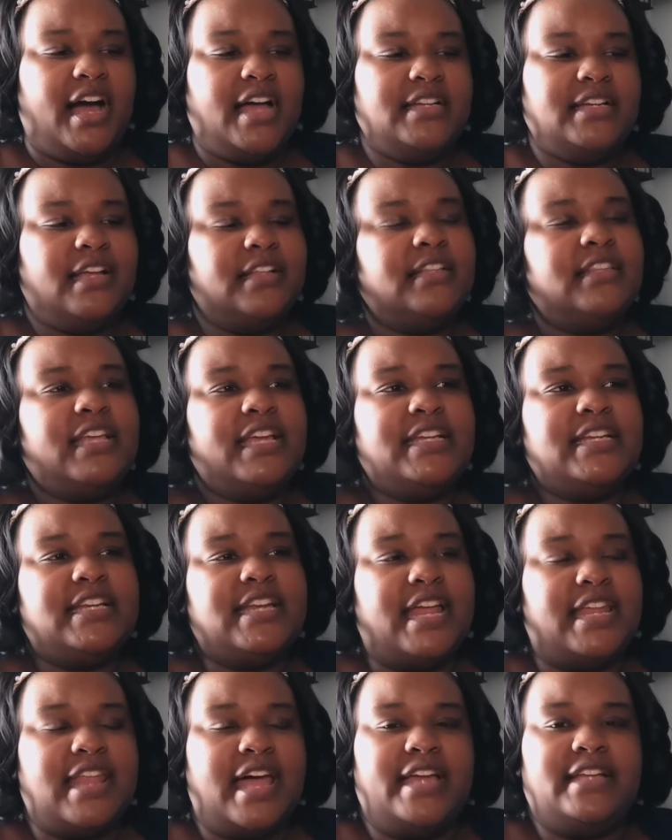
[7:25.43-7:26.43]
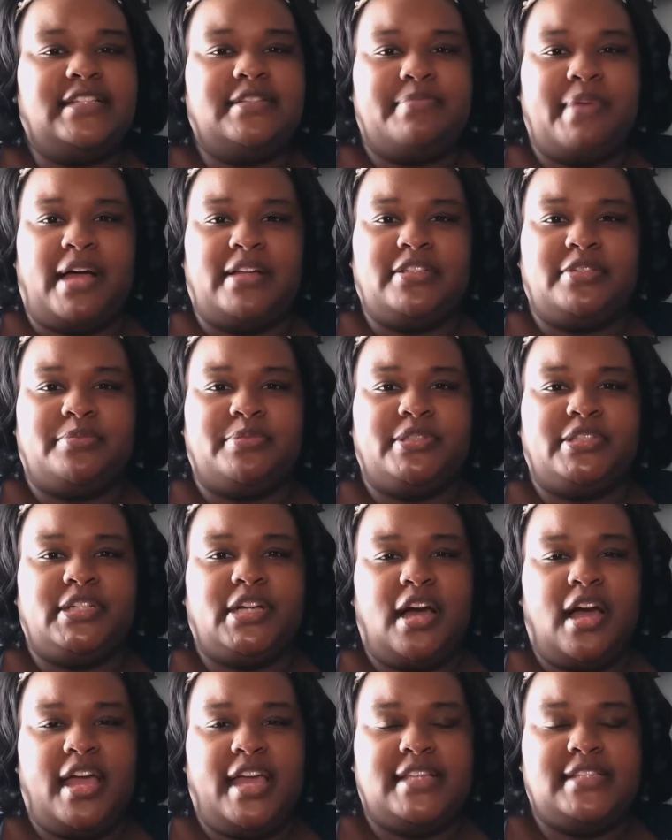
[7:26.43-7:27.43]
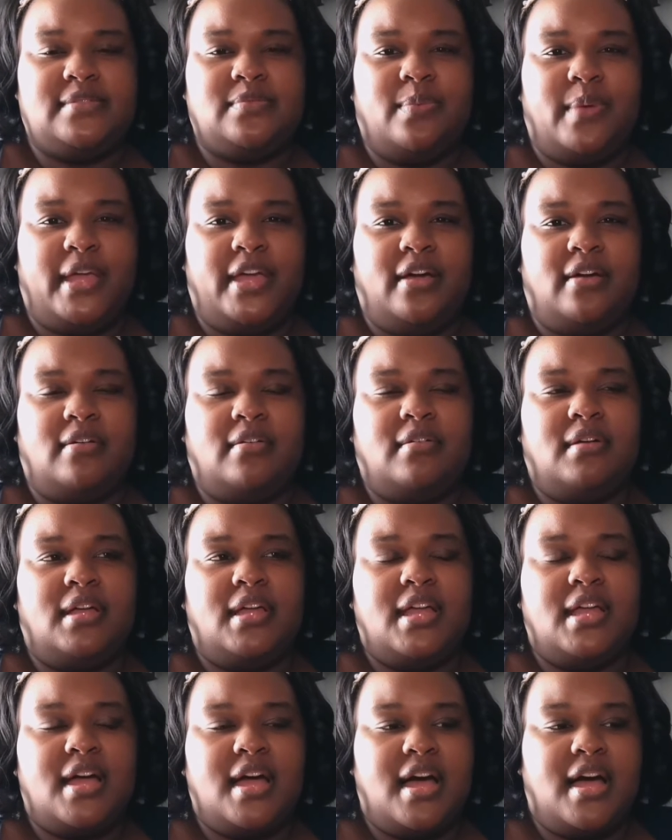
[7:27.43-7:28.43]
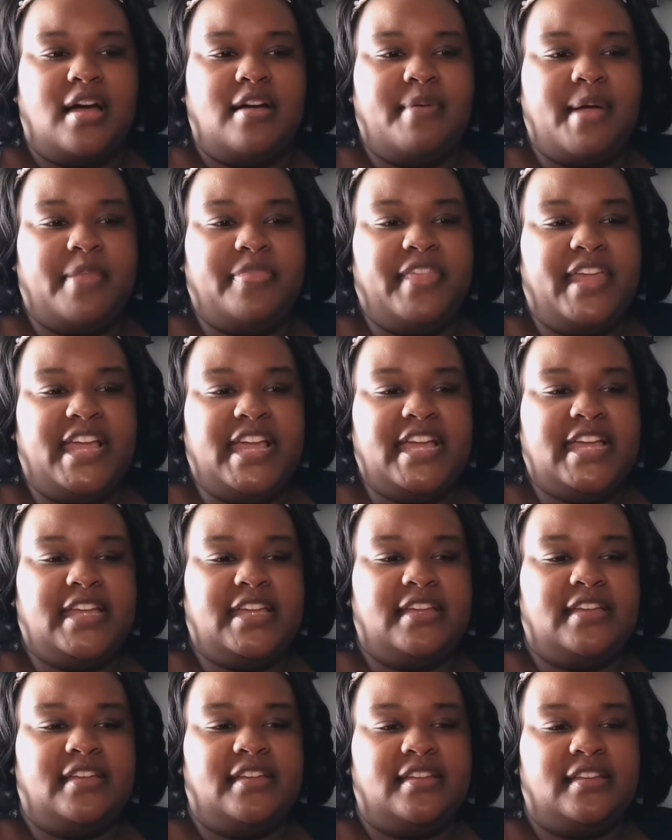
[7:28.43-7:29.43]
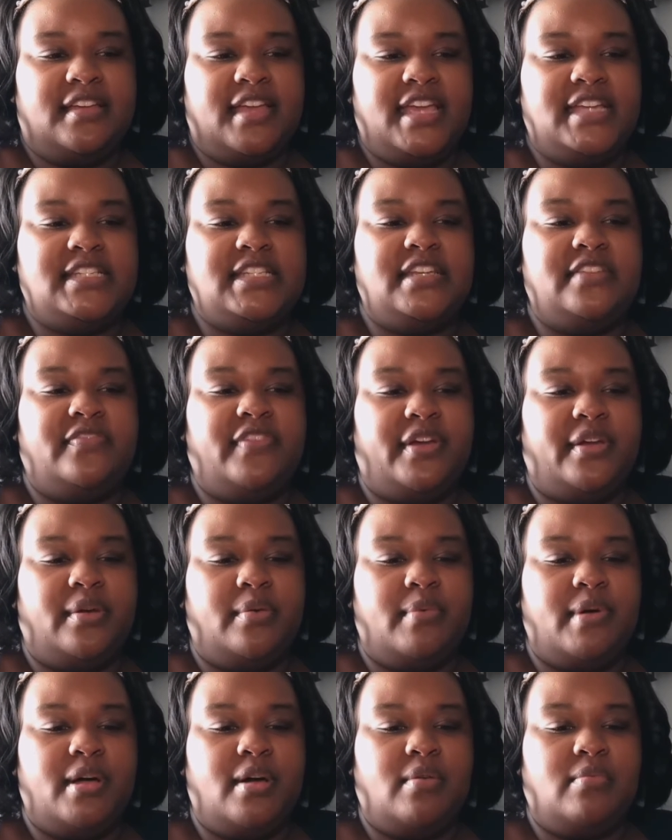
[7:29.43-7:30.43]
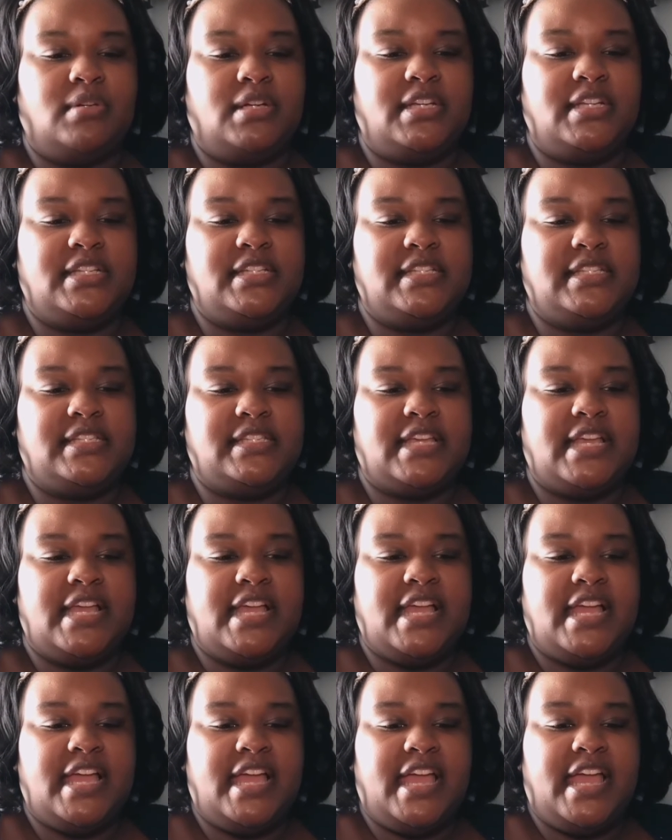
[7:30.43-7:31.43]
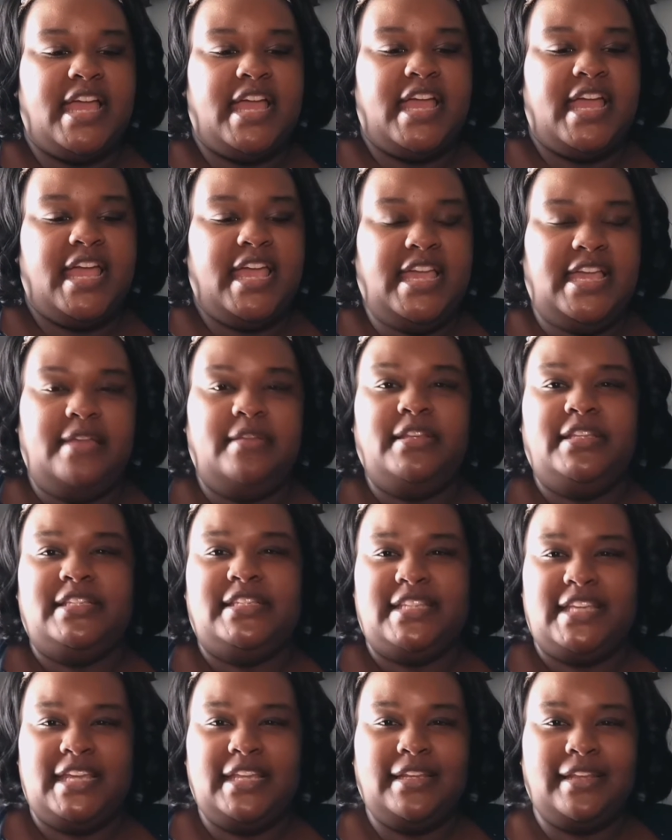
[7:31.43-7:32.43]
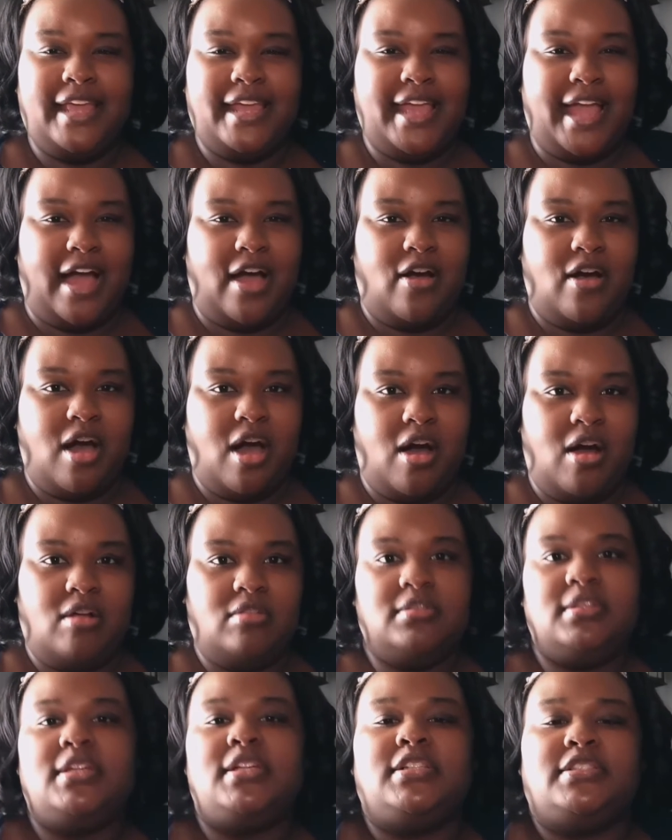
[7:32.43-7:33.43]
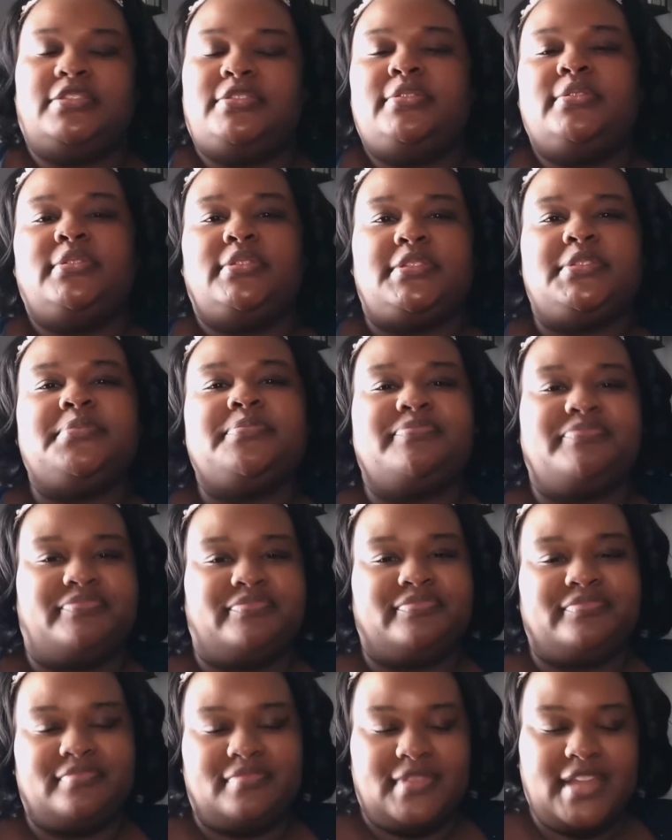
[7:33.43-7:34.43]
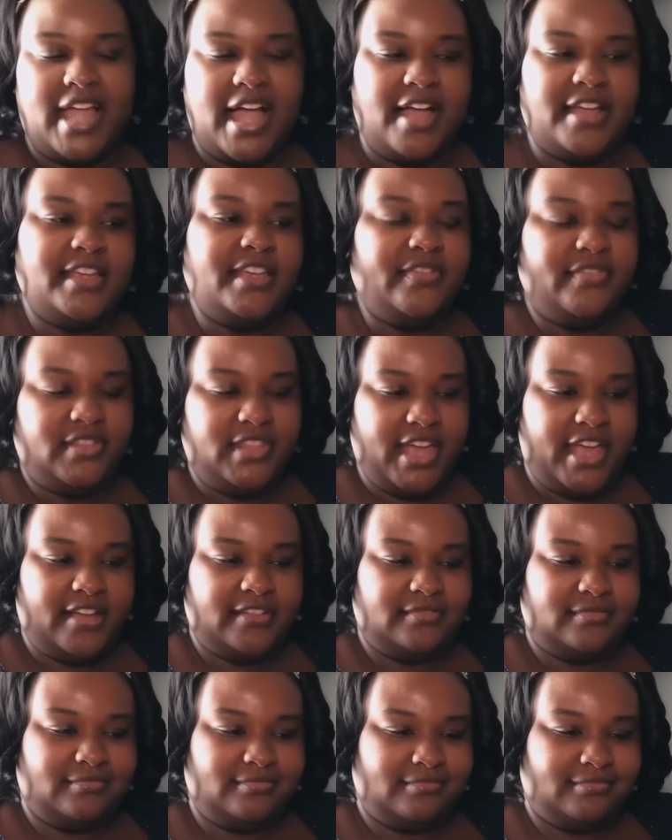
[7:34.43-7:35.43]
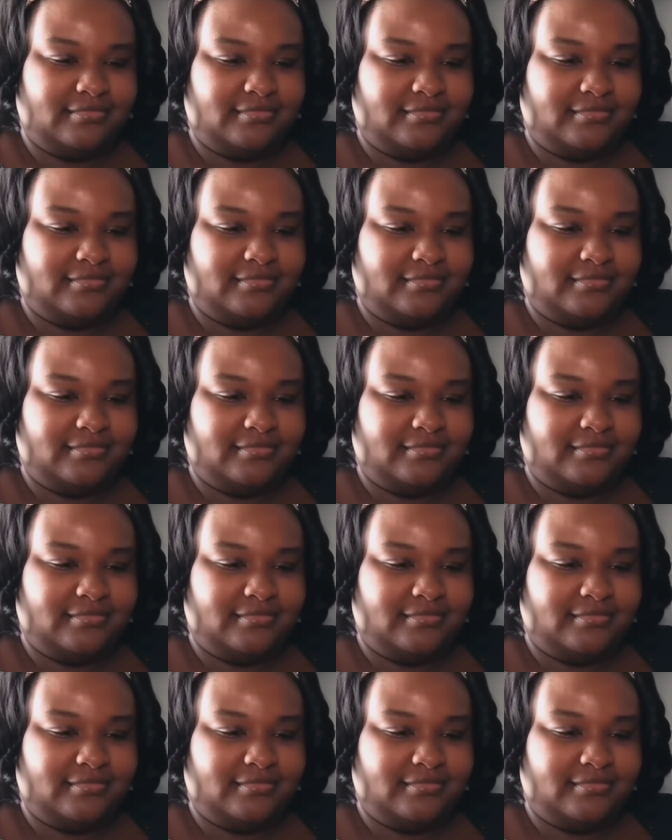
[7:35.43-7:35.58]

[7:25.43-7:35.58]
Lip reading: Another thing that I liked about the book as well, I think it did very well, was it did lay out all the clues. I'll give you that.